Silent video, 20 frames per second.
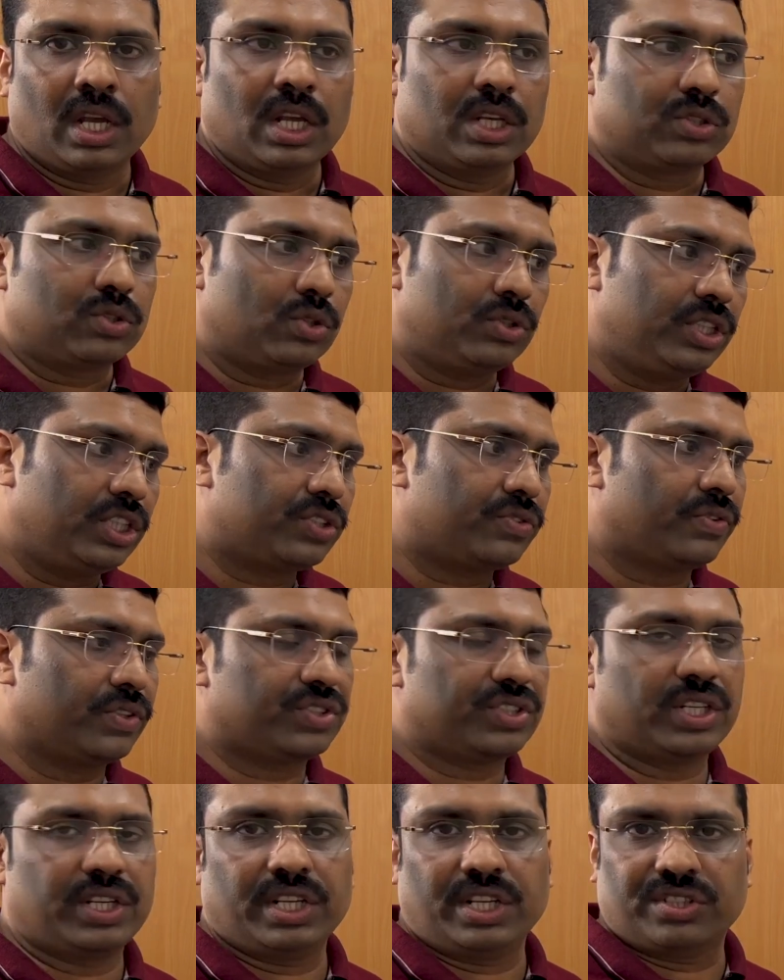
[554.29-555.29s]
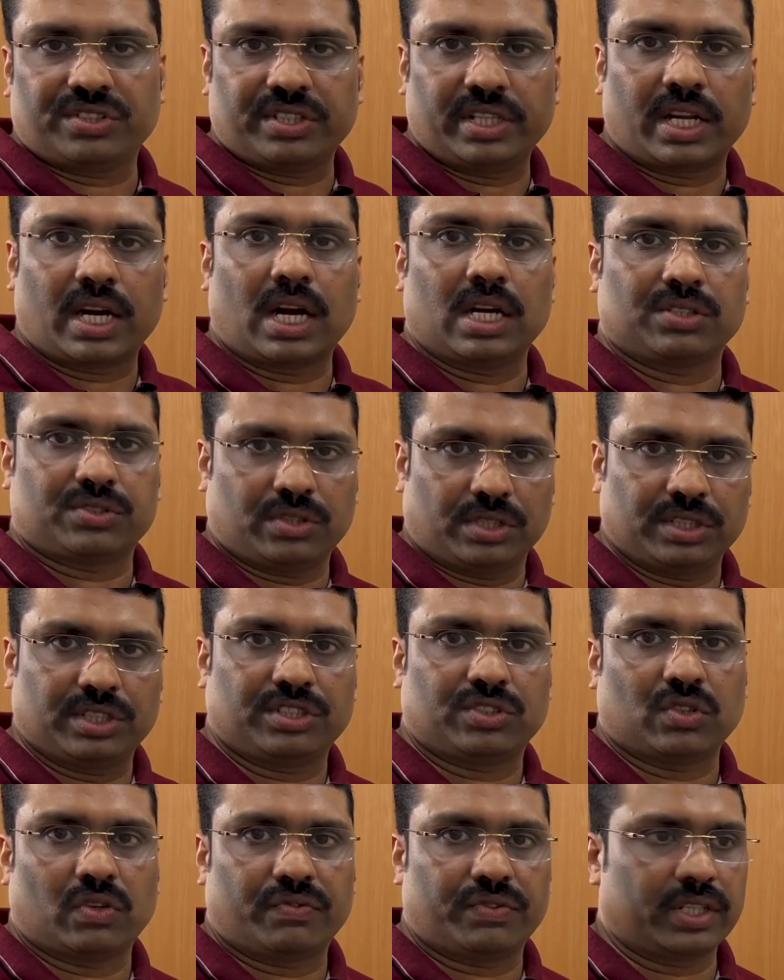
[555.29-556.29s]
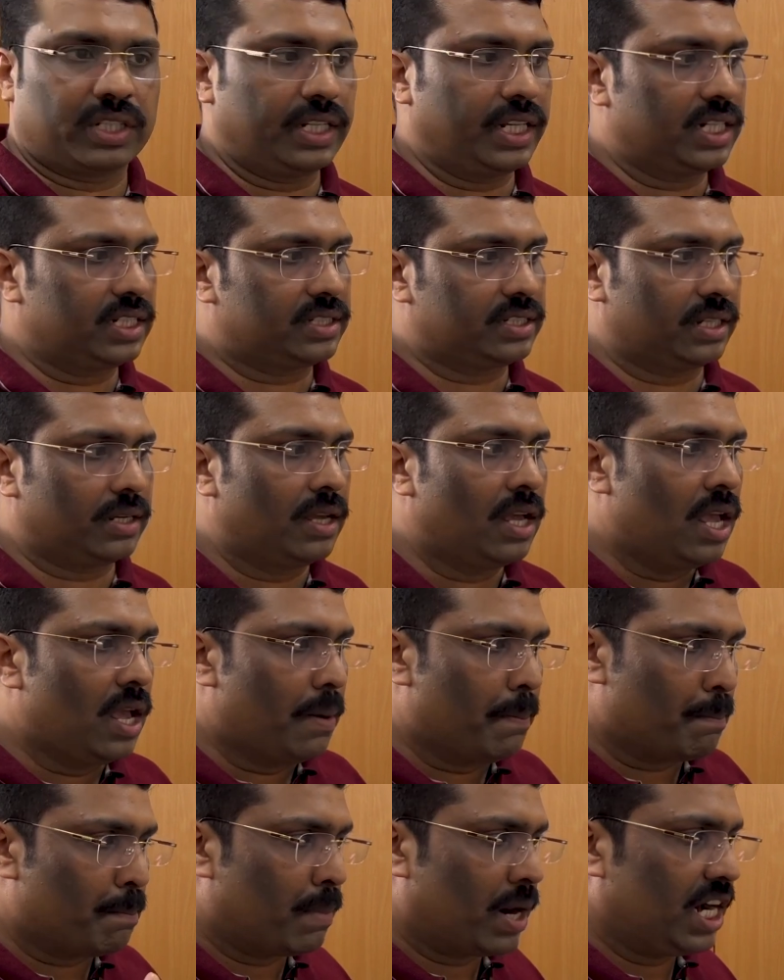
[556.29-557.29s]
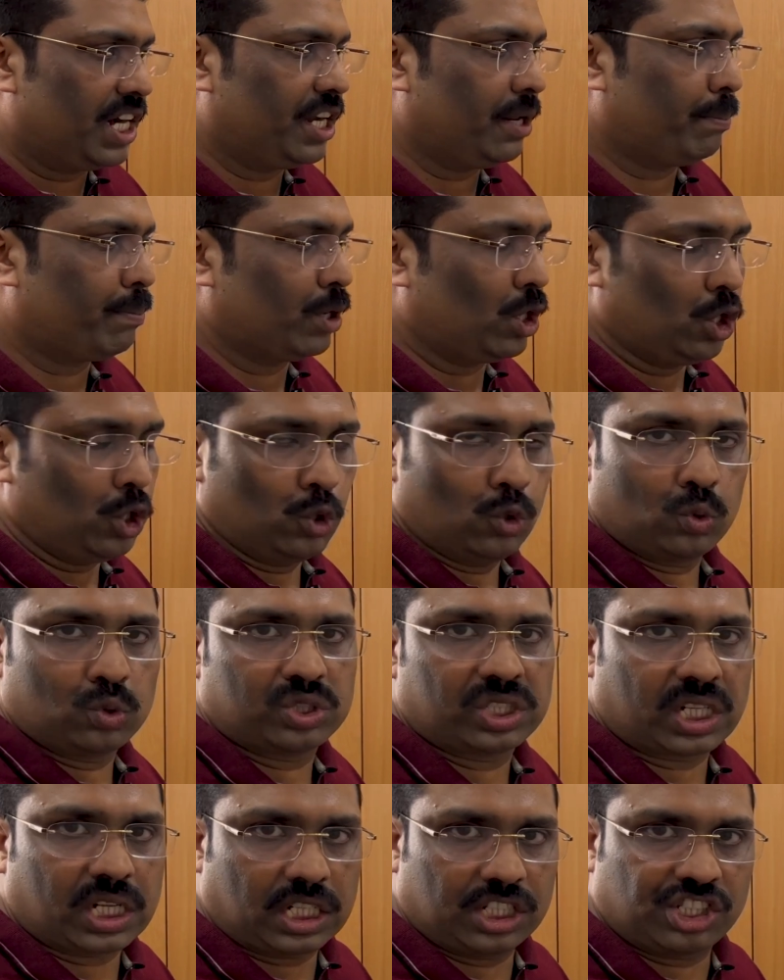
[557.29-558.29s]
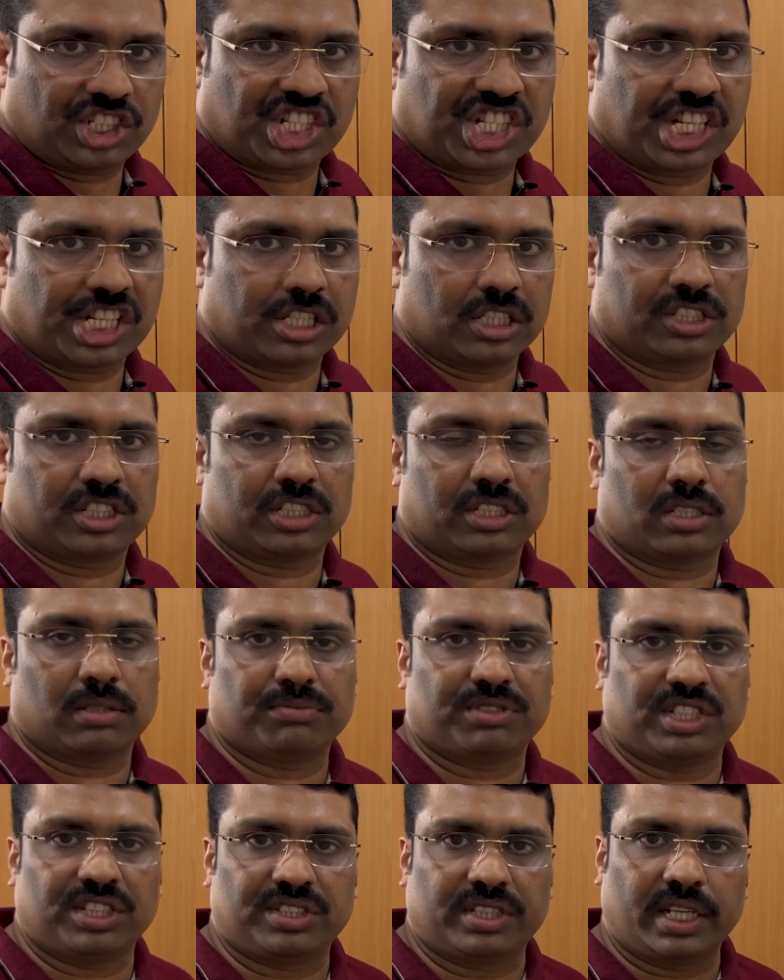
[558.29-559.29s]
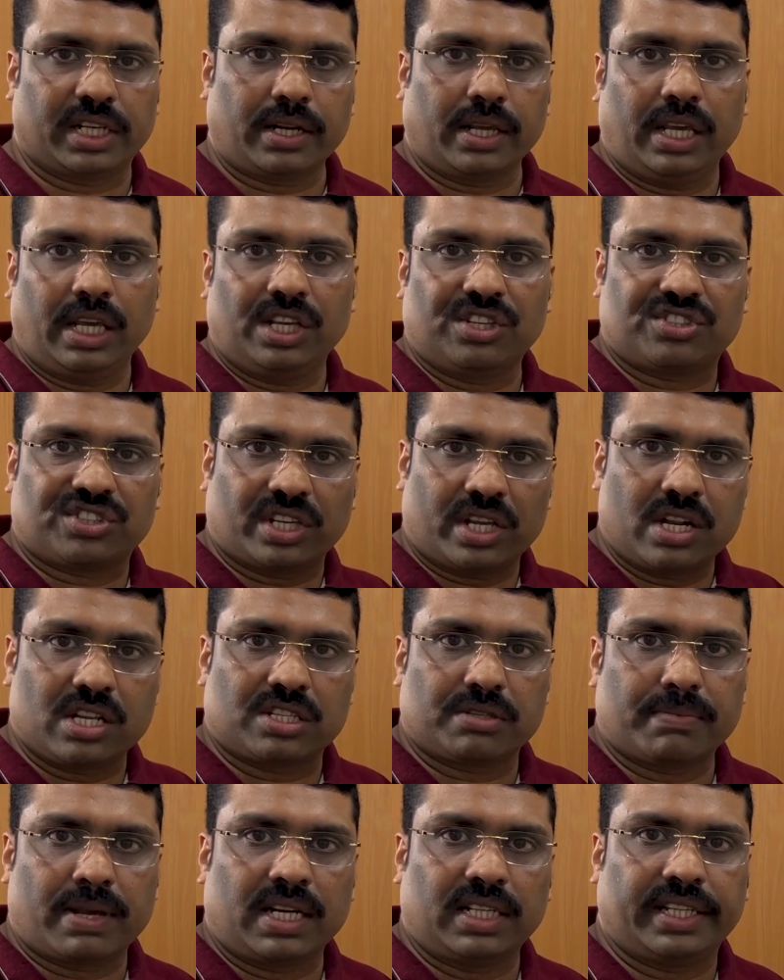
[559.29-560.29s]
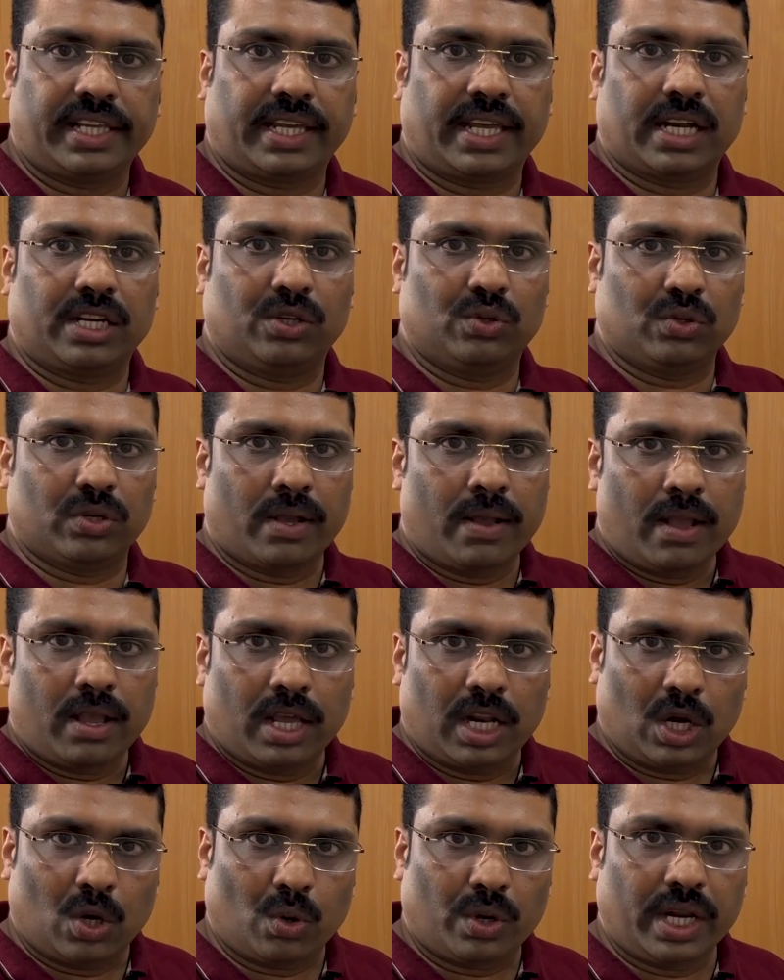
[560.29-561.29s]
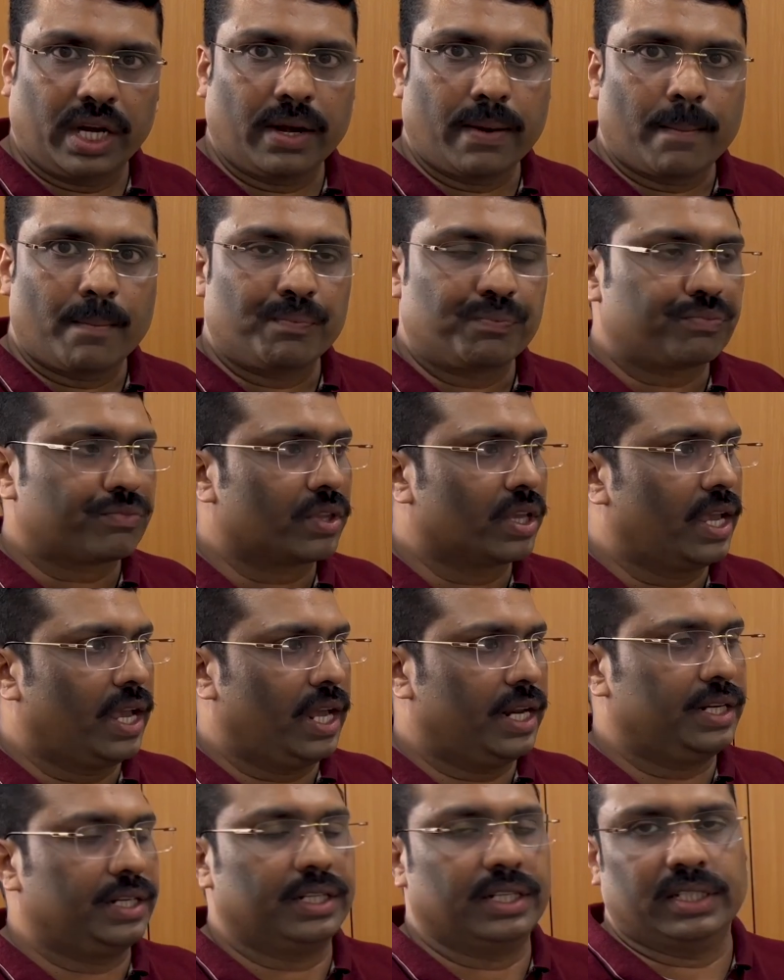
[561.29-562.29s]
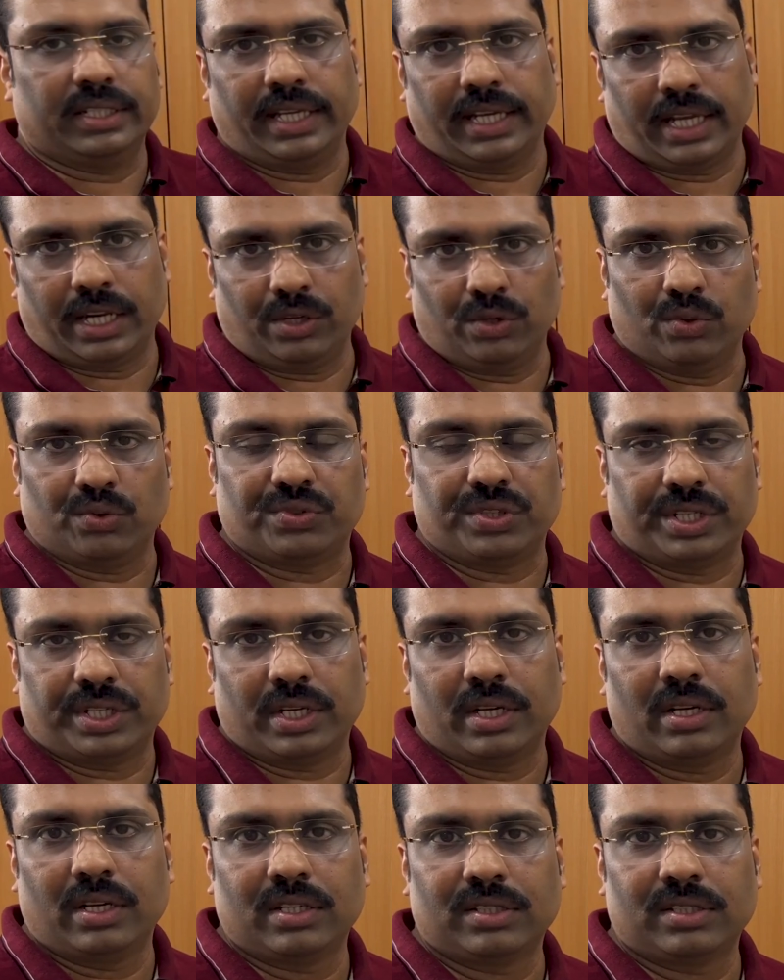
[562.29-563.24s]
So this facility is there also in the software. There is a multiple user registration systems is there. Each salesman, they can log in and they can use it.